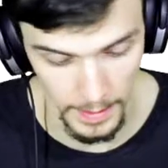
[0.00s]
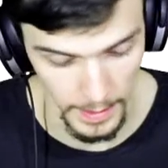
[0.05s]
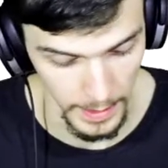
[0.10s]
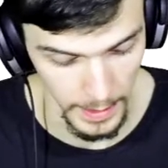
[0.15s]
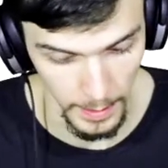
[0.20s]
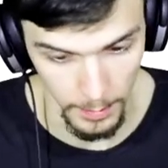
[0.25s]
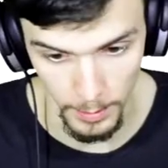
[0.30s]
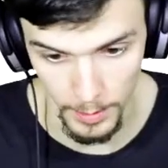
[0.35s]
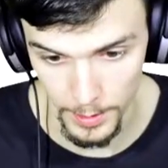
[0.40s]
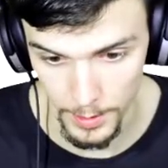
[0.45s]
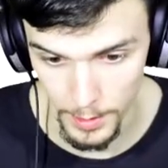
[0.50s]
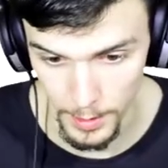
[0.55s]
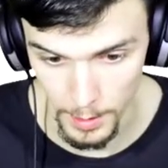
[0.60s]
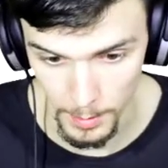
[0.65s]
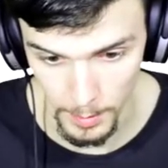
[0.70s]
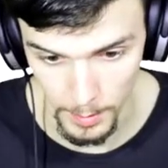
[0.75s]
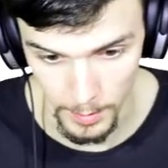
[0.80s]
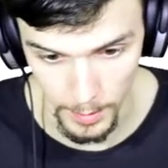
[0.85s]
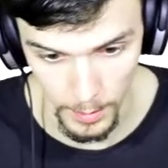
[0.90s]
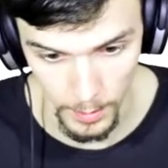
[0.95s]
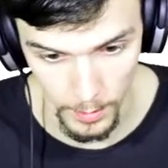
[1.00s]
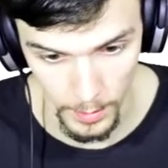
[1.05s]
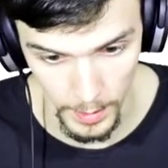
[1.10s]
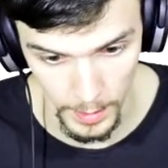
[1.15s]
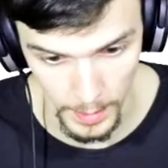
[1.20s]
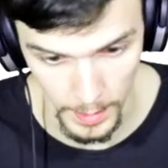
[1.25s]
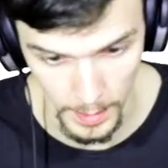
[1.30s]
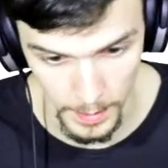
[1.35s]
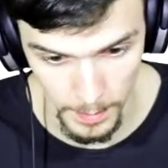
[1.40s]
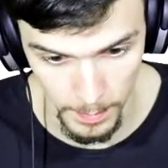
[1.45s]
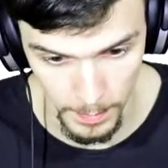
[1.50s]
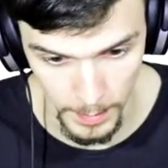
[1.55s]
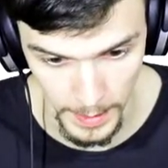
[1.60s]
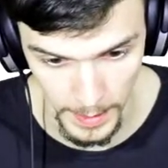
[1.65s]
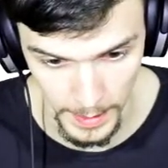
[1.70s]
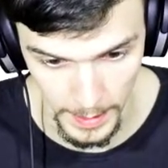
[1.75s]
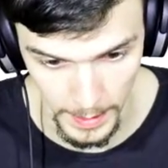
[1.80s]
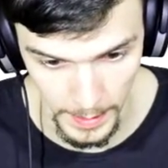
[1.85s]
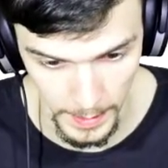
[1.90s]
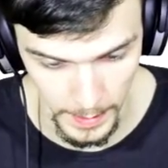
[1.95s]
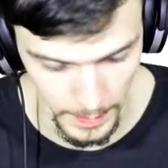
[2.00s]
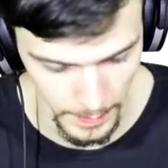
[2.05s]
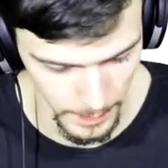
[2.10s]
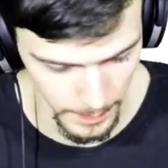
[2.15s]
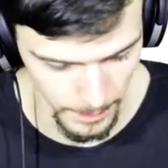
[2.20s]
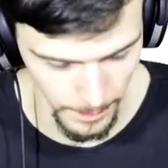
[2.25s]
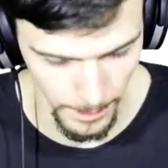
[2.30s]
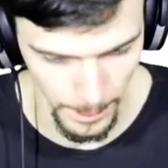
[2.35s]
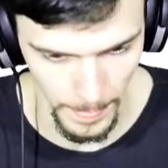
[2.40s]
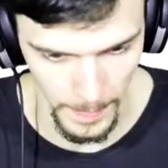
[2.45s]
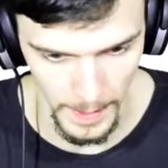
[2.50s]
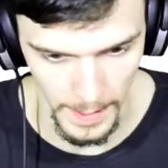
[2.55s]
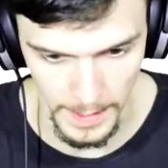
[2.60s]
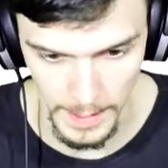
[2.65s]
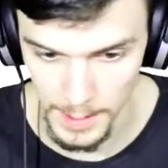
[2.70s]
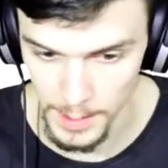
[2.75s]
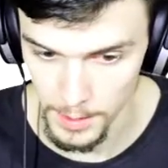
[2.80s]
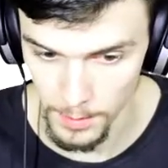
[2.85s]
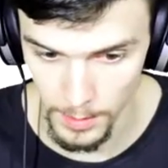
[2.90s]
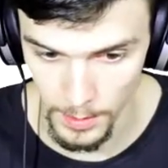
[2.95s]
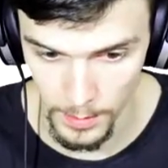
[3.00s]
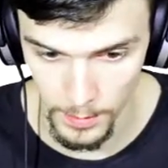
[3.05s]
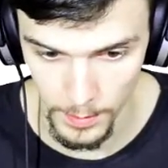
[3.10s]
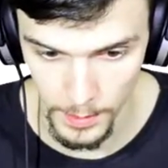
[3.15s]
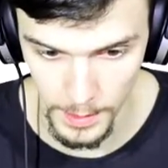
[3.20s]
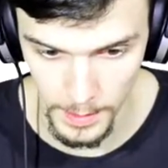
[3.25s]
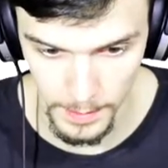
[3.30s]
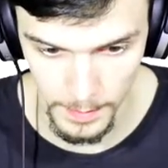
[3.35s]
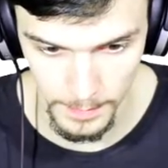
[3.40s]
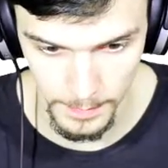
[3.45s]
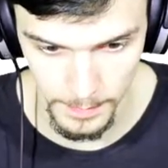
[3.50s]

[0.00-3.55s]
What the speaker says: late. I really should not be recording this, but I need to record it.